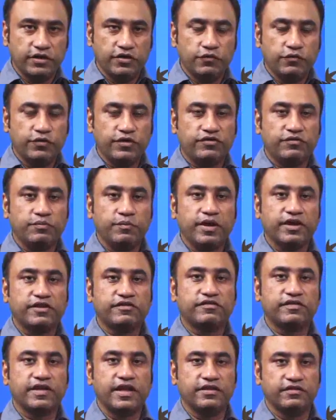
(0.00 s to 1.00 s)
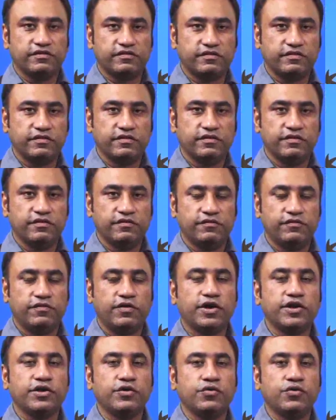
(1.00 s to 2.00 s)
which makes sense for
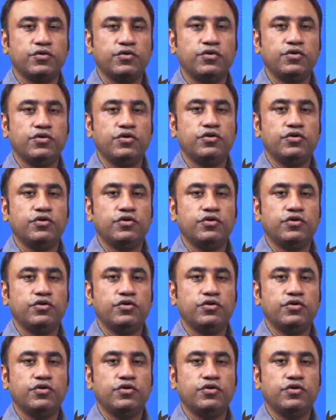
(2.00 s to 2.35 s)
you